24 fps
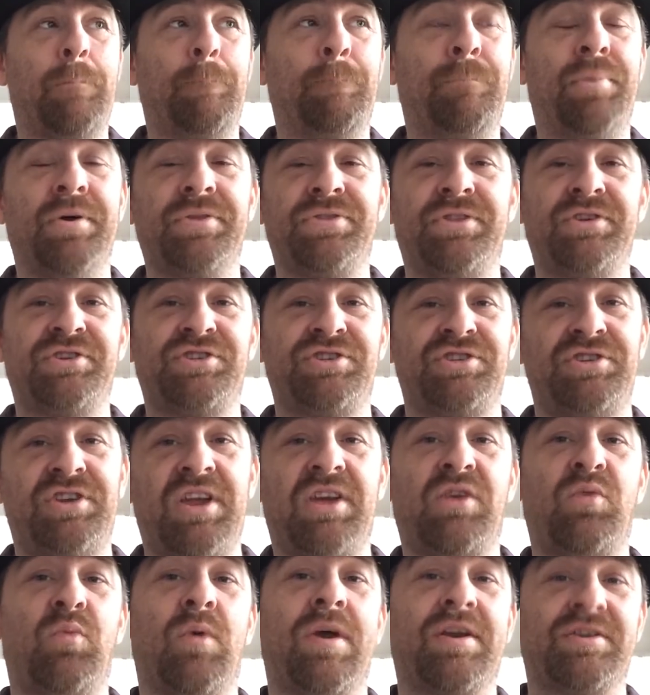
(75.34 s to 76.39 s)
but the
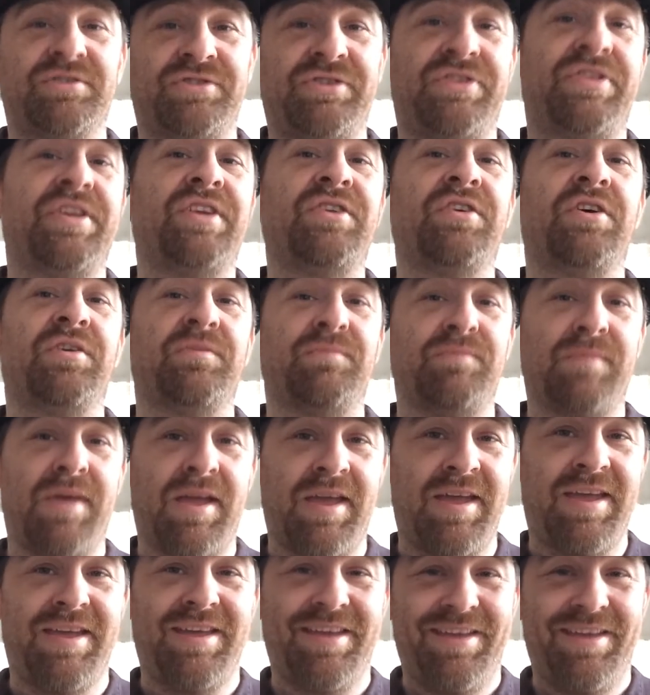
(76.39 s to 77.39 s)
shtick wears thin on me.